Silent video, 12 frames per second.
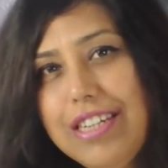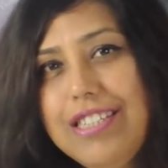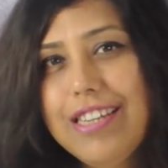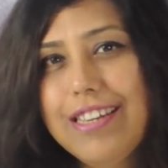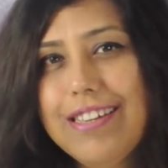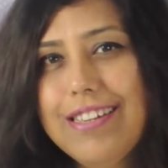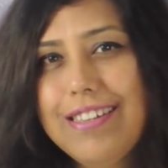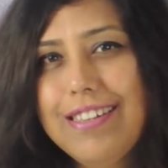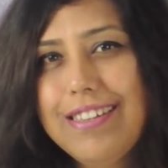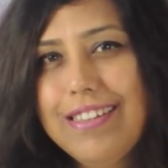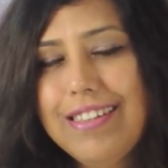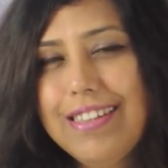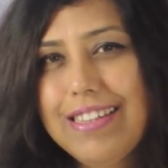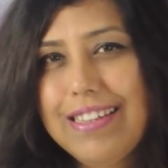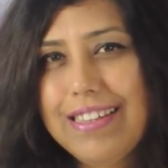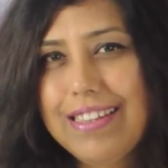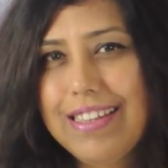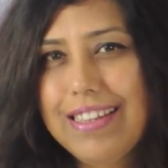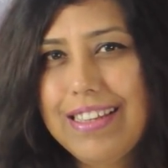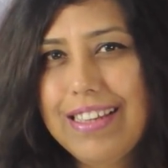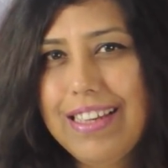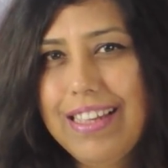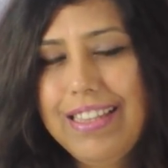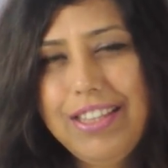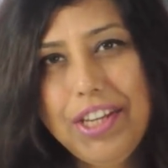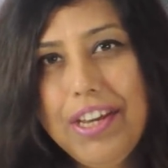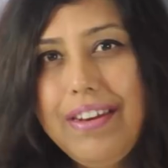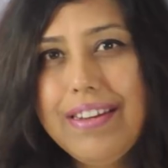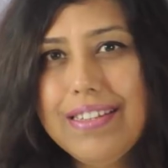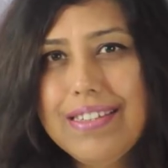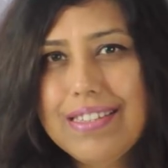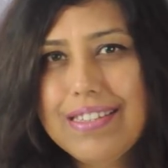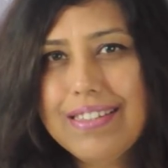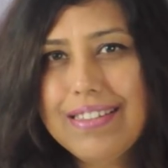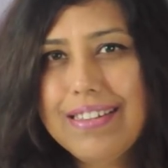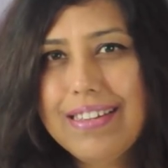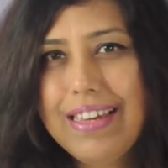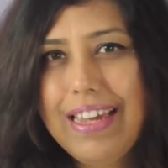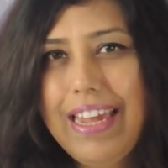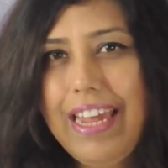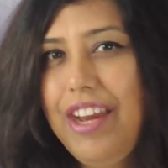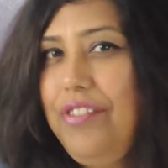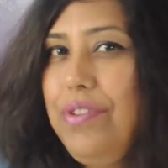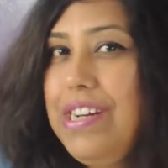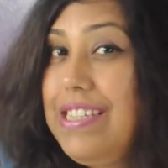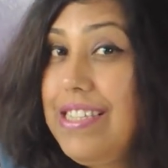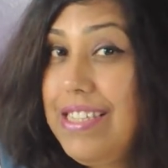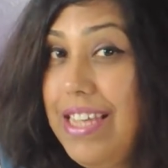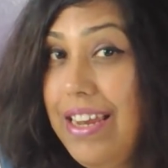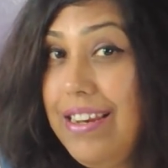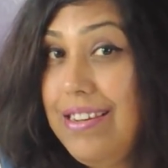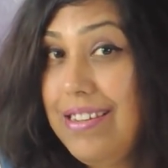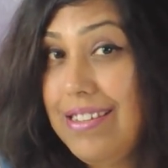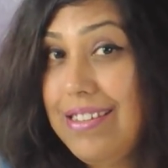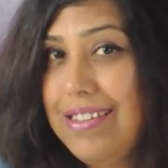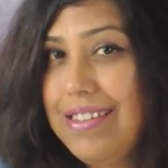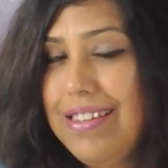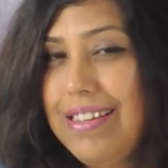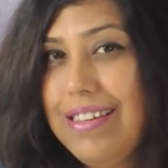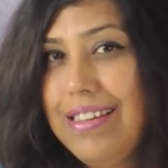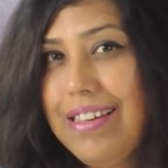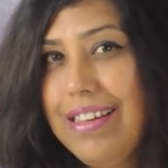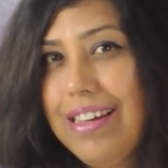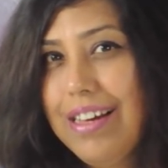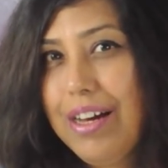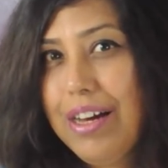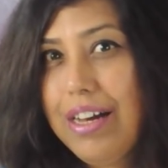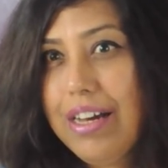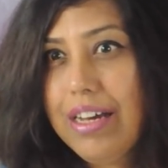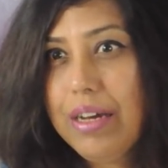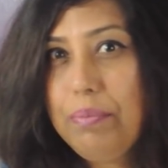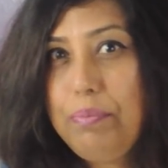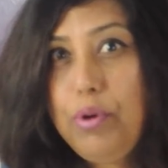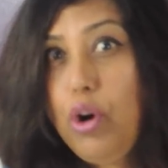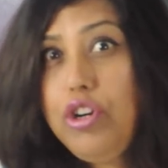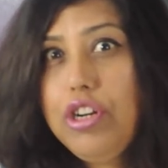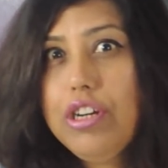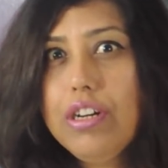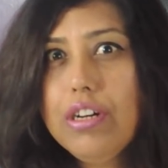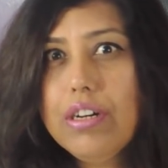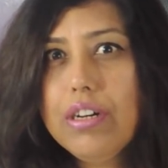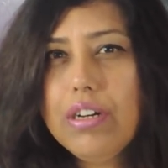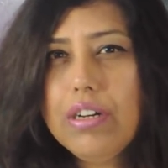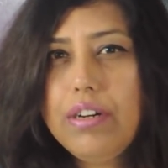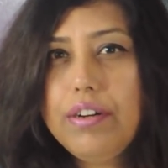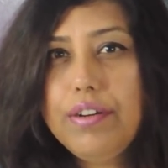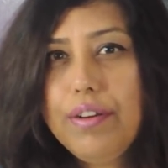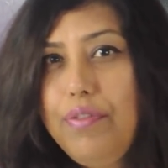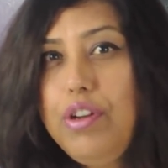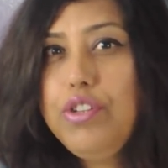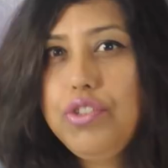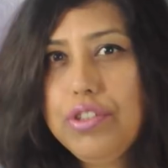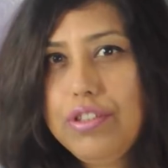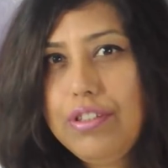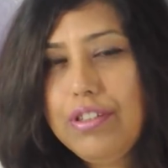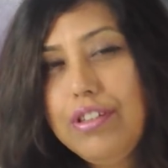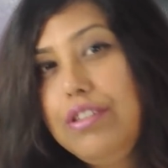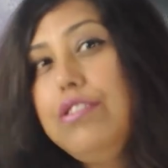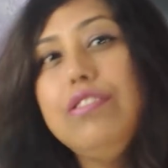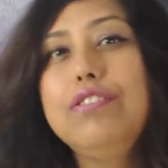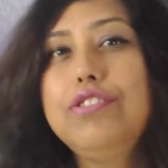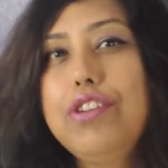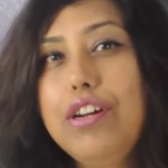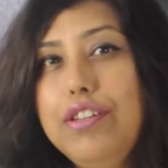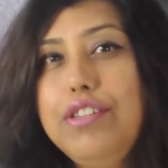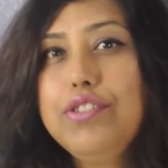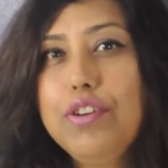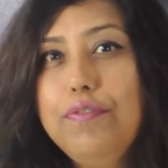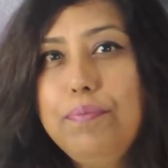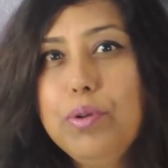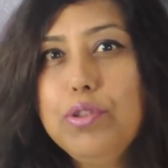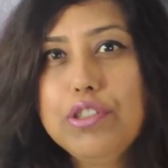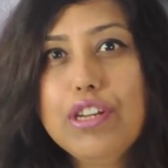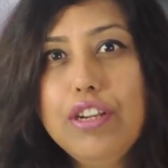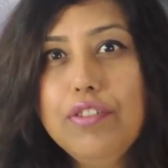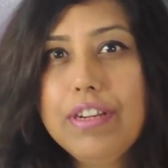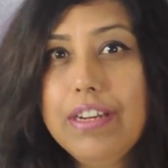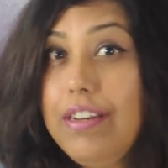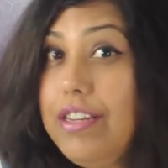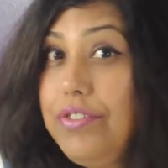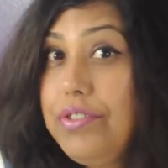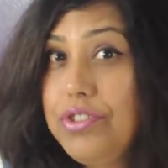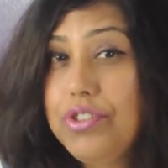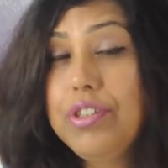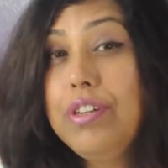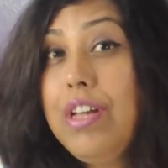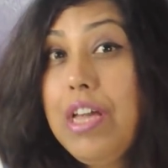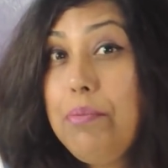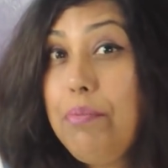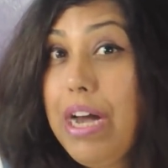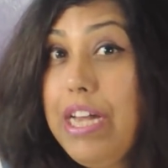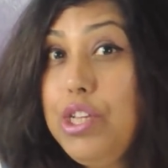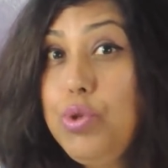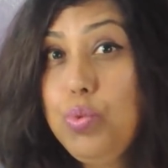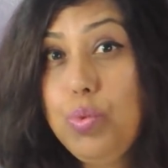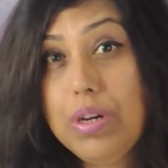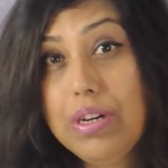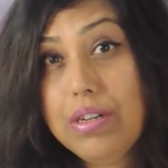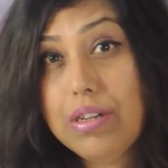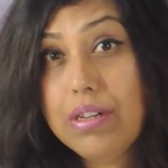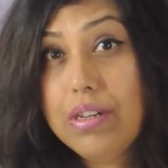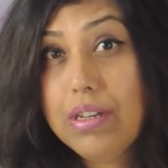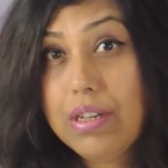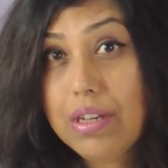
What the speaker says: critic and theorist Edward Said brought a revolution in the studies of post-colonial literature by his work